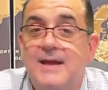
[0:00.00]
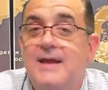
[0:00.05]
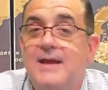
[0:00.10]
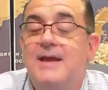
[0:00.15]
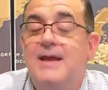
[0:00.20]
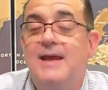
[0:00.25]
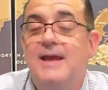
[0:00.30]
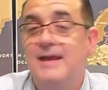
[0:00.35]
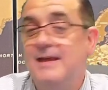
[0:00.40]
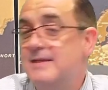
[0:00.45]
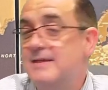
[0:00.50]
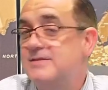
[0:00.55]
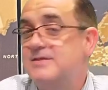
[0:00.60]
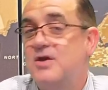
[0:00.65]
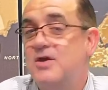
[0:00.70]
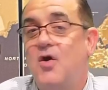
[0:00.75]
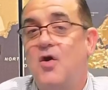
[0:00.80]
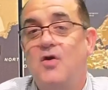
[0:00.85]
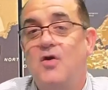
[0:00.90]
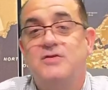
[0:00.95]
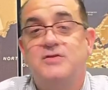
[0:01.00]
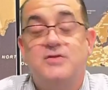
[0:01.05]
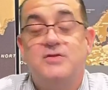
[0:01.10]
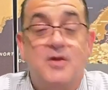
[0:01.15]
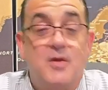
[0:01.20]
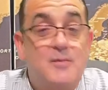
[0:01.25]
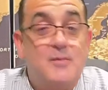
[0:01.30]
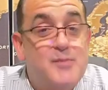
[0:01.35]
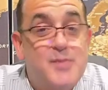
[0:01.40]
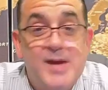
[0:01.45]
He has called you to
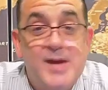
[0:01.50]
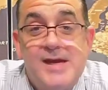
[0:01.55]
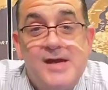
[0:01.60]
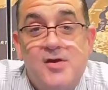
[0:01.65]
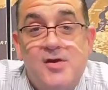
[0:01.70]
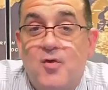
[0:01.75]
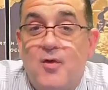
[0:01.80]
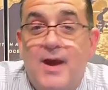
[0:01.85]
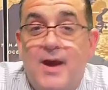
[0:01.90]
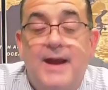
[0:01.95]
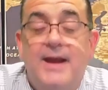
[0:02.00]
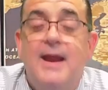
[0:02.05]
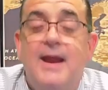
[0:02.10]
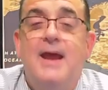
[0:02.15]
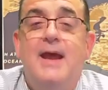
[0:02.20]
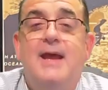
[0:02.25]
be great.